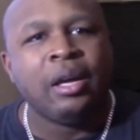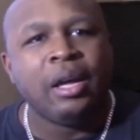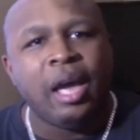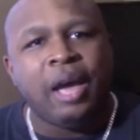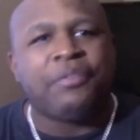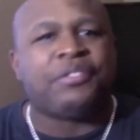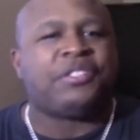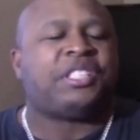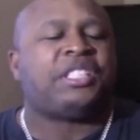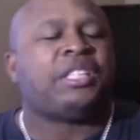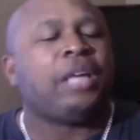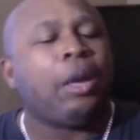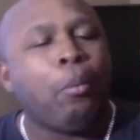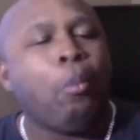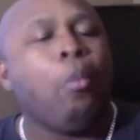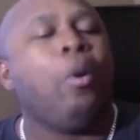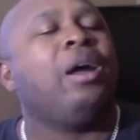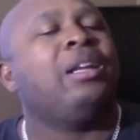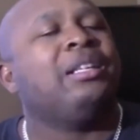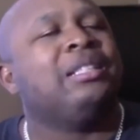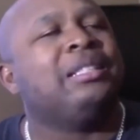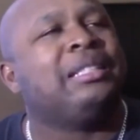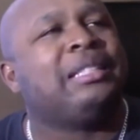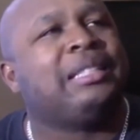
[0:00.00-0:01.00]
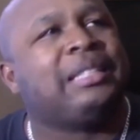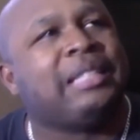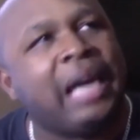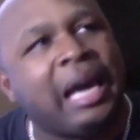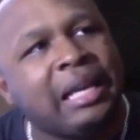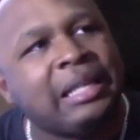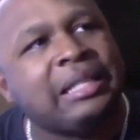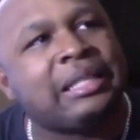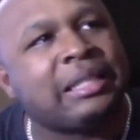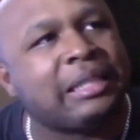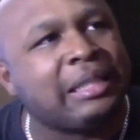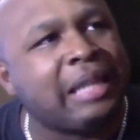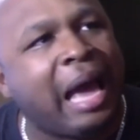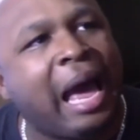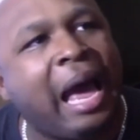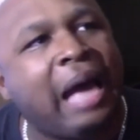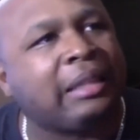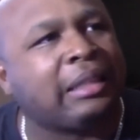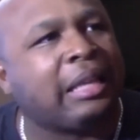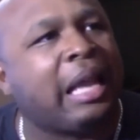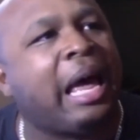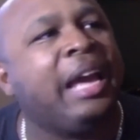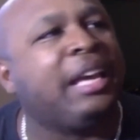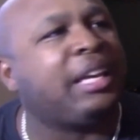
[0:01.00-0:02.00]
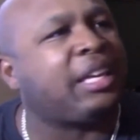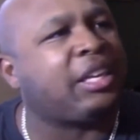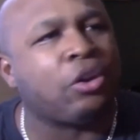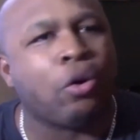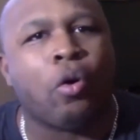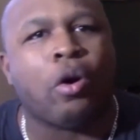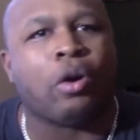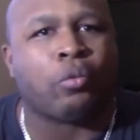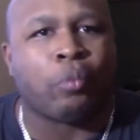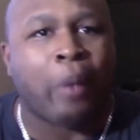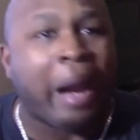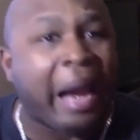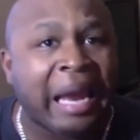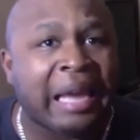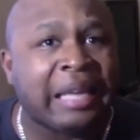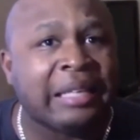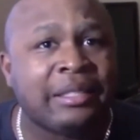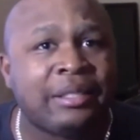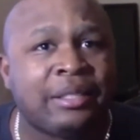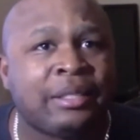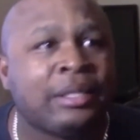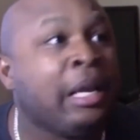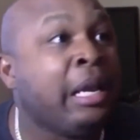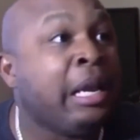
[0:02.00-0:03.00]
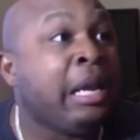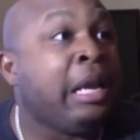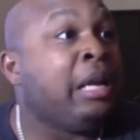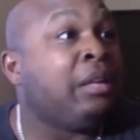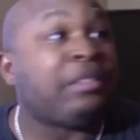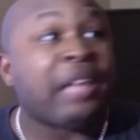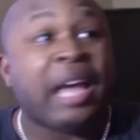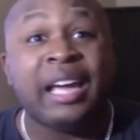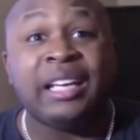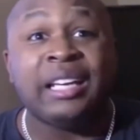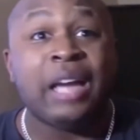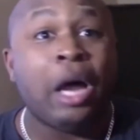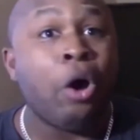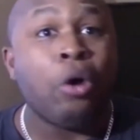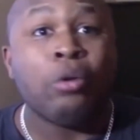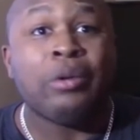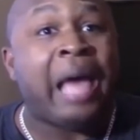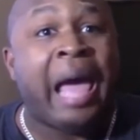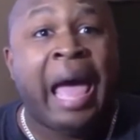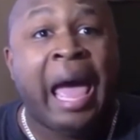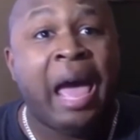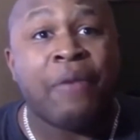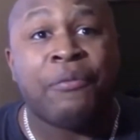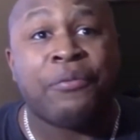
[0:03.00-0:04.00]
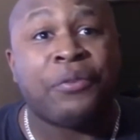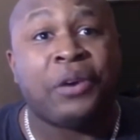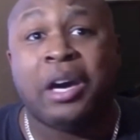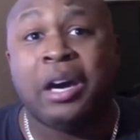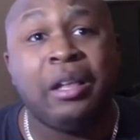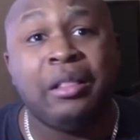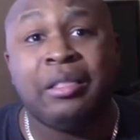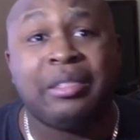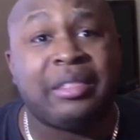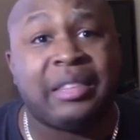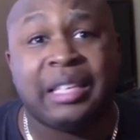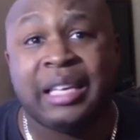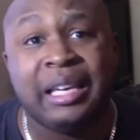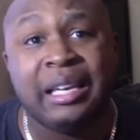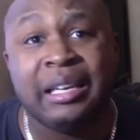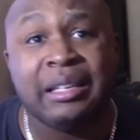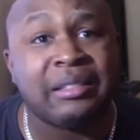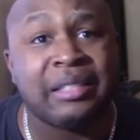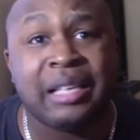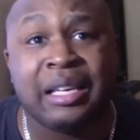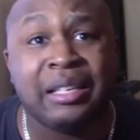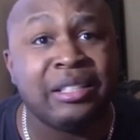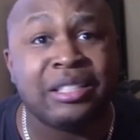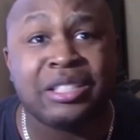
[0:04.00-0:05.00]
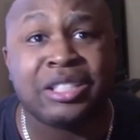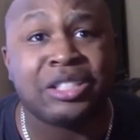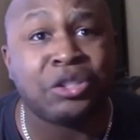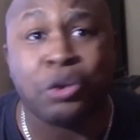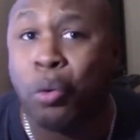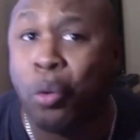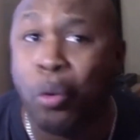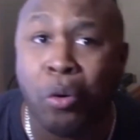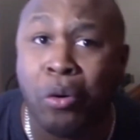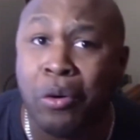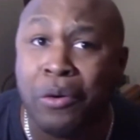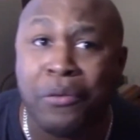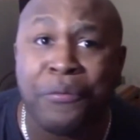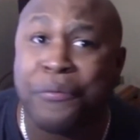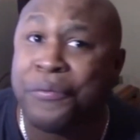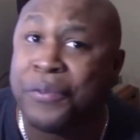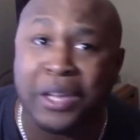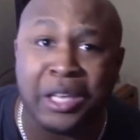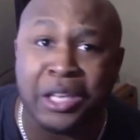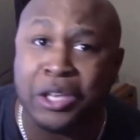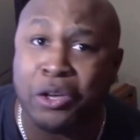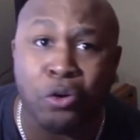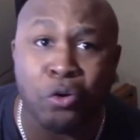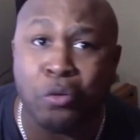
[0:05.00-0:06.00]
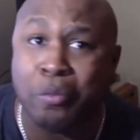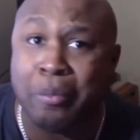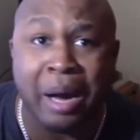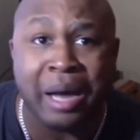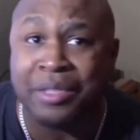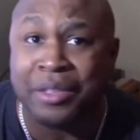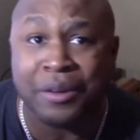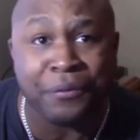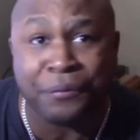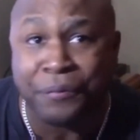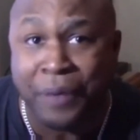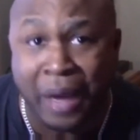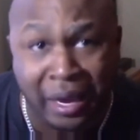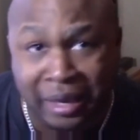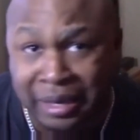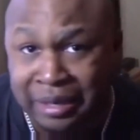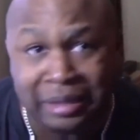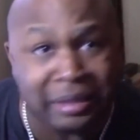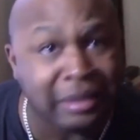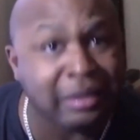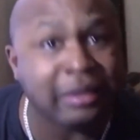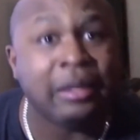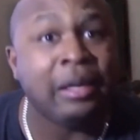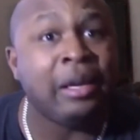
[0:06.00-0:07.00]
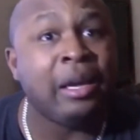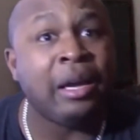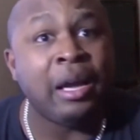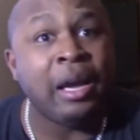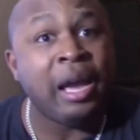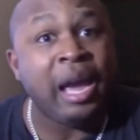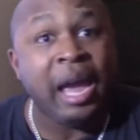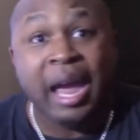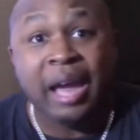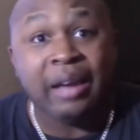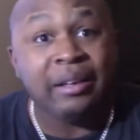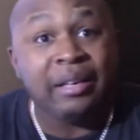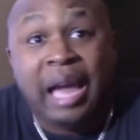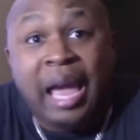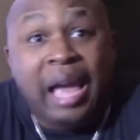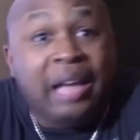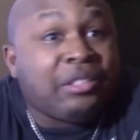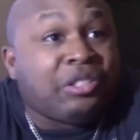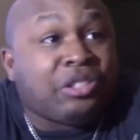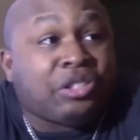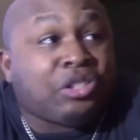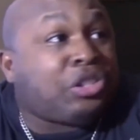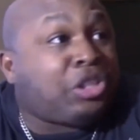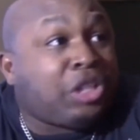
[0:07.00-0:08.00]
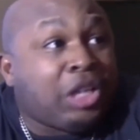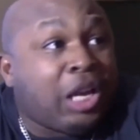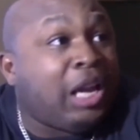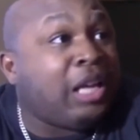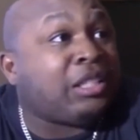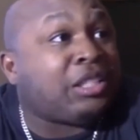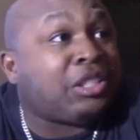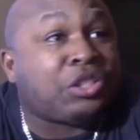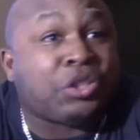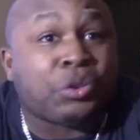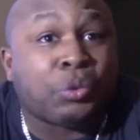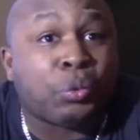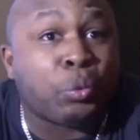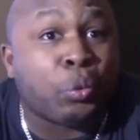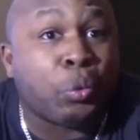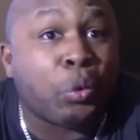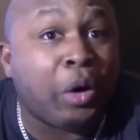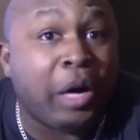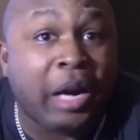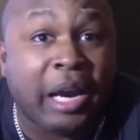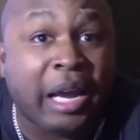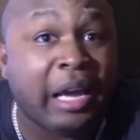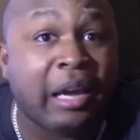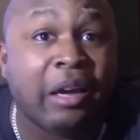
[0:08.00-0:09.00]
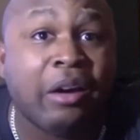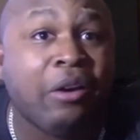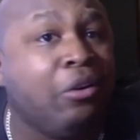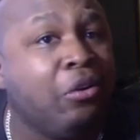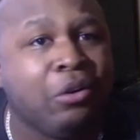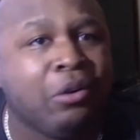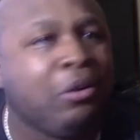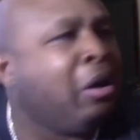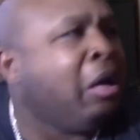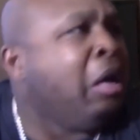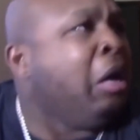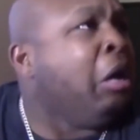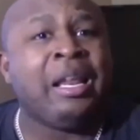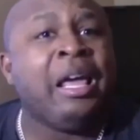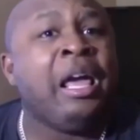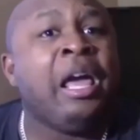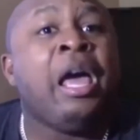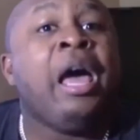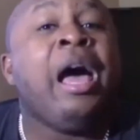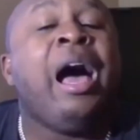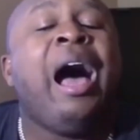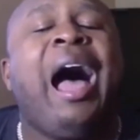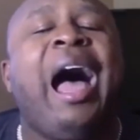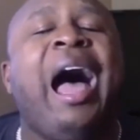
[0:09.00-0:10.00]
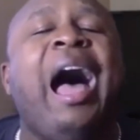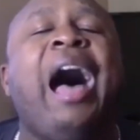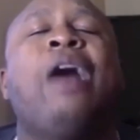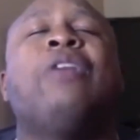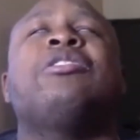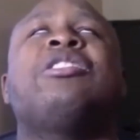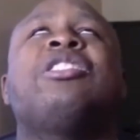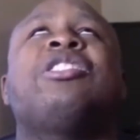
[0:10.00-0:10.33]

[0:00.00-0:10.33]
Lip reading: If someone does not like your race, they don't have good things in store for you, motherfucker. And that's just real. How